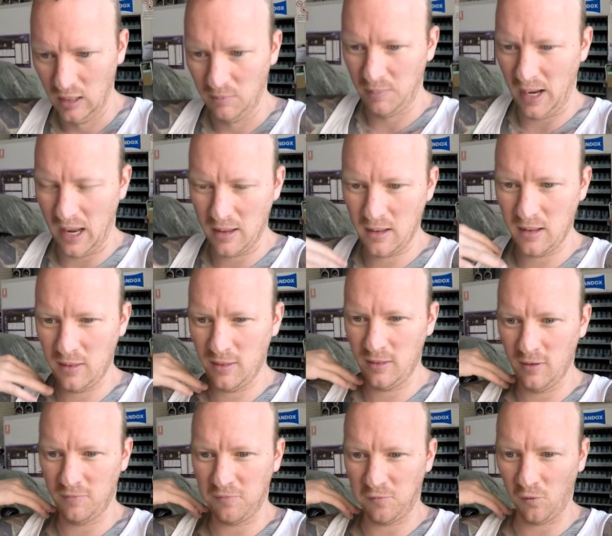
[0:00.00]
but
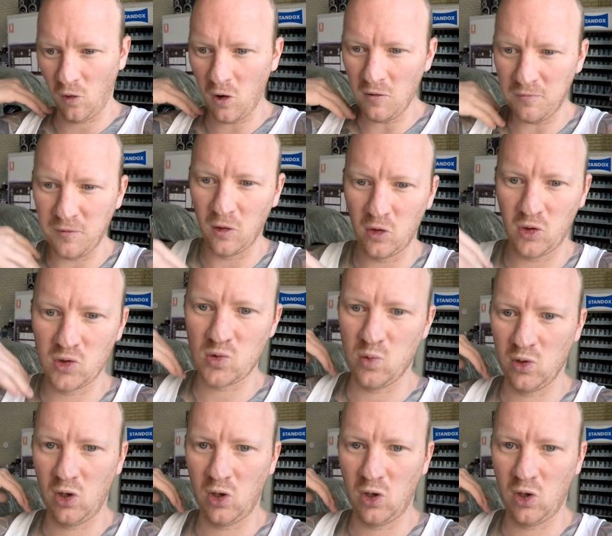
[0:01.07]
the floor filters would